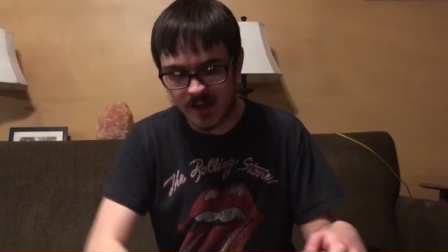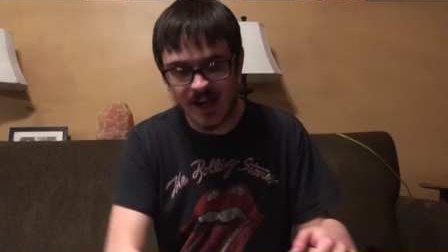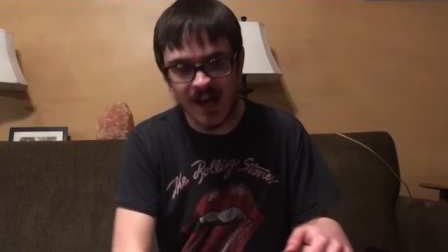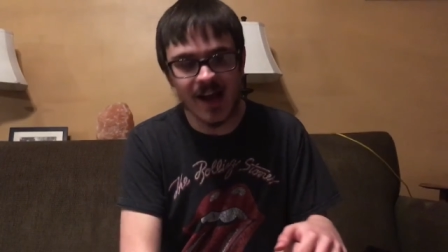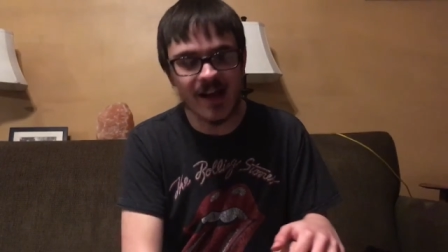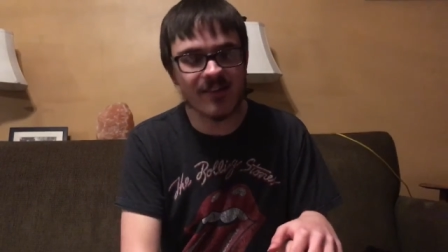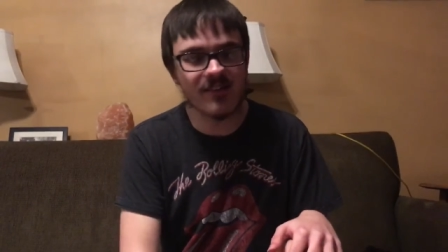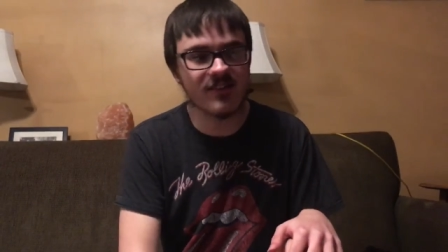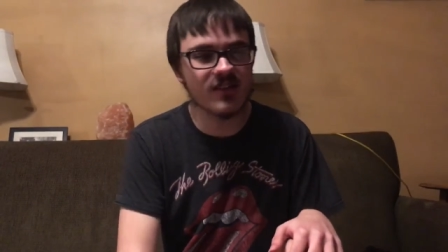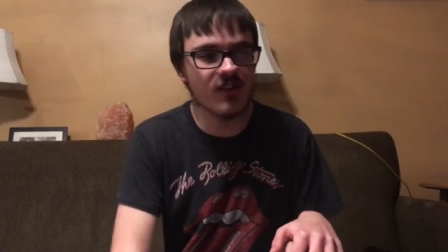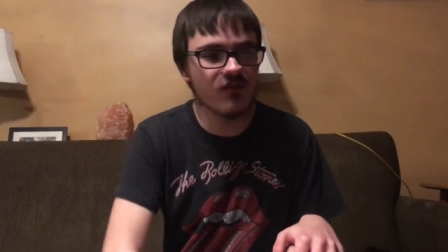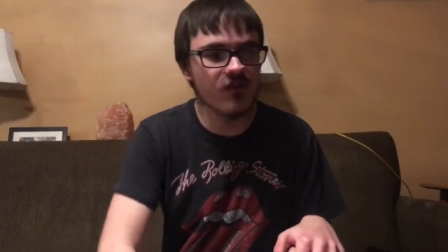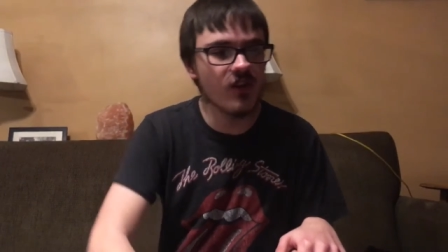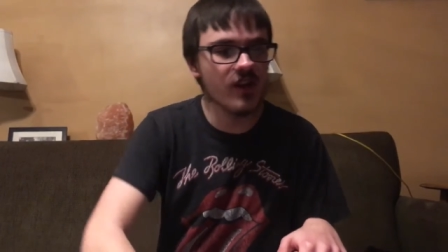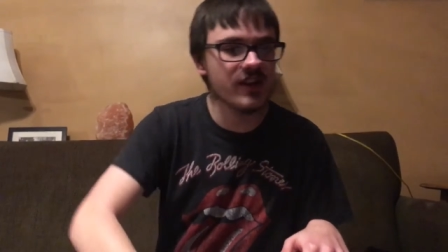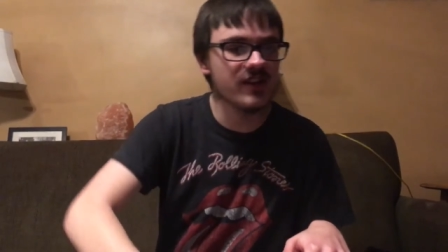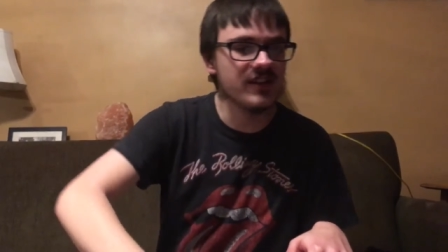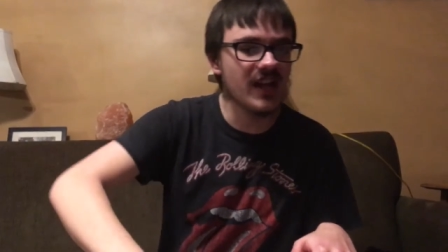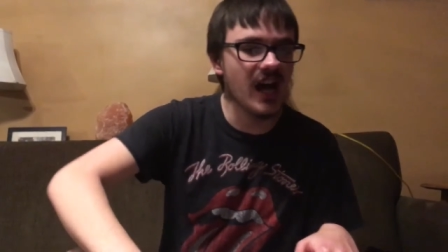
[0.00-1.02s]
Yeah, it's
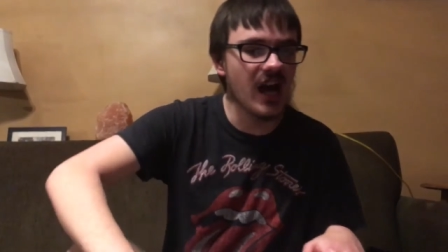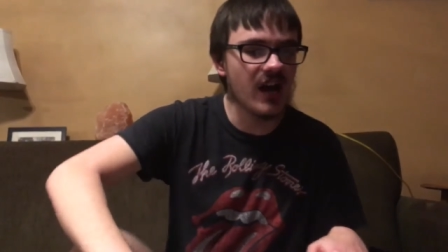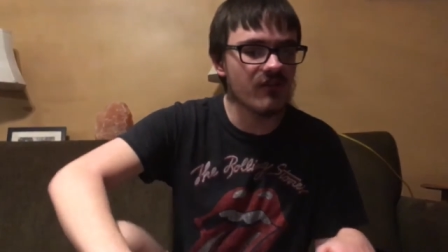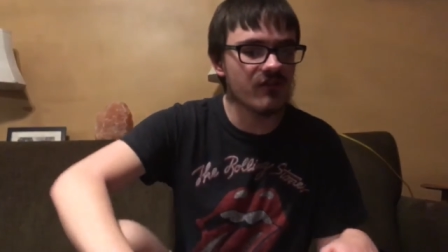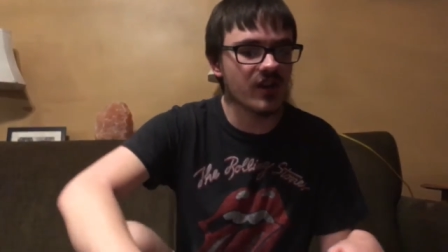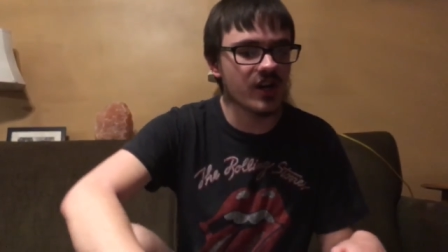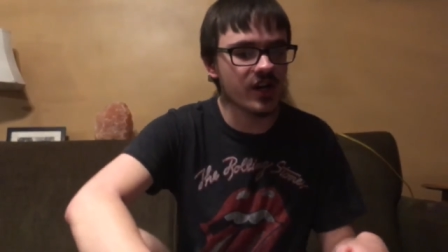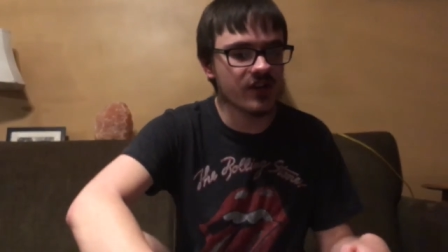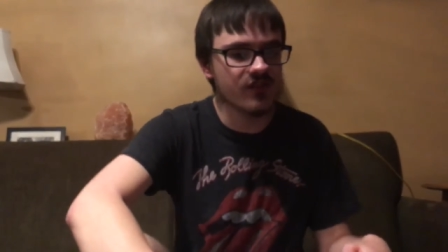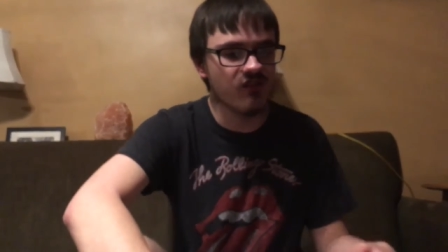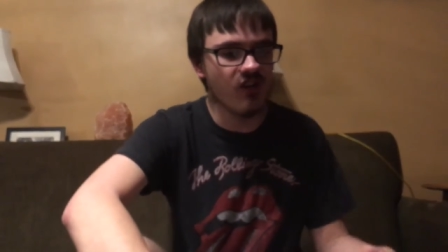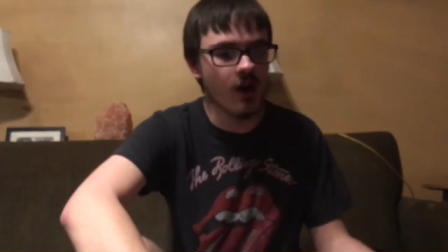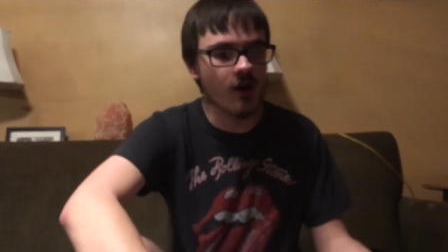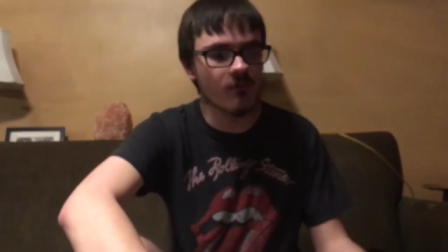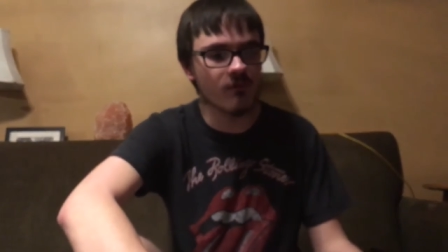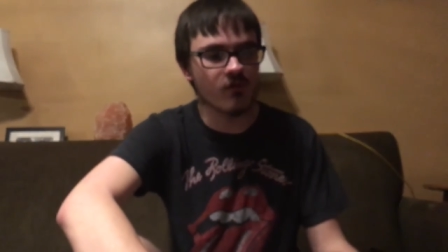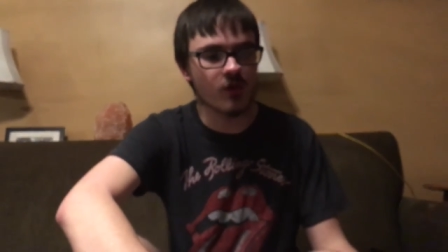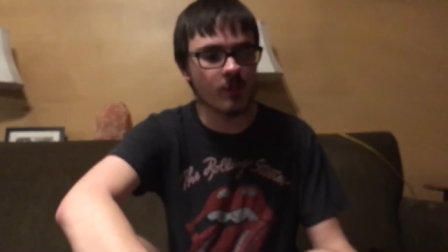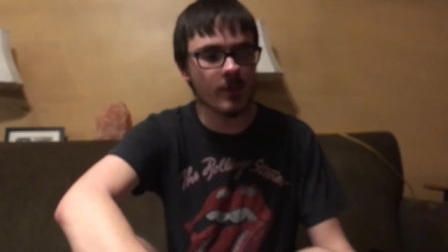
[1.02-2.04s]
definitely not very
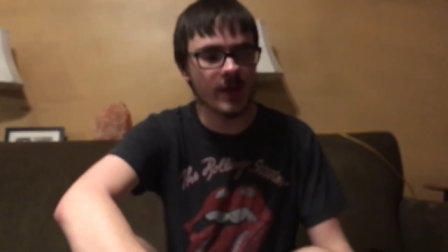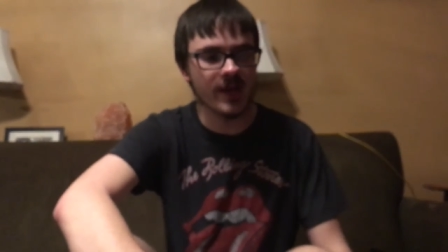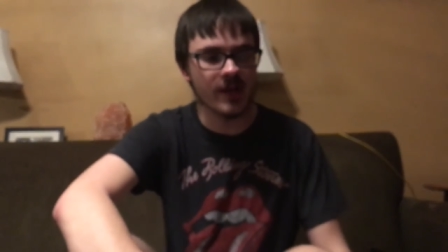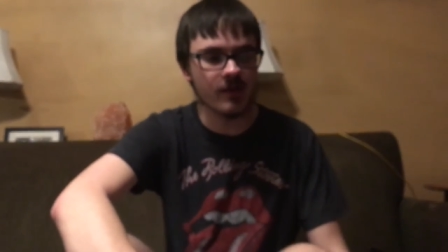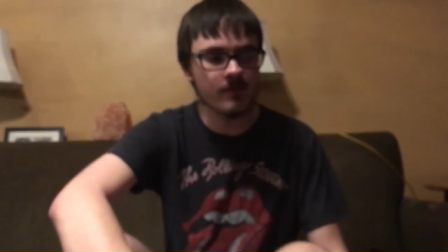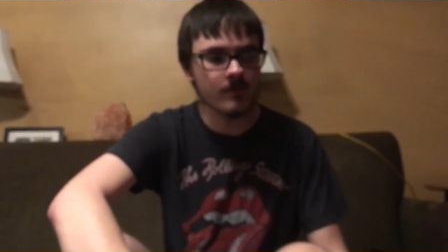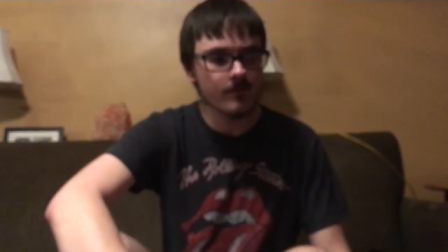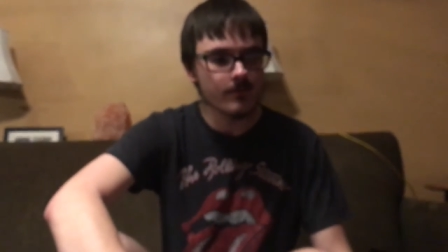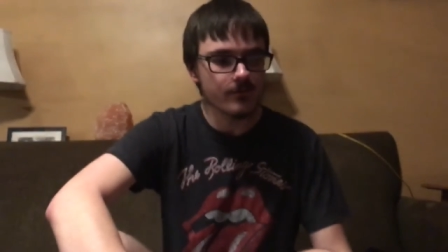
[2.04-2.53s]
fun for me.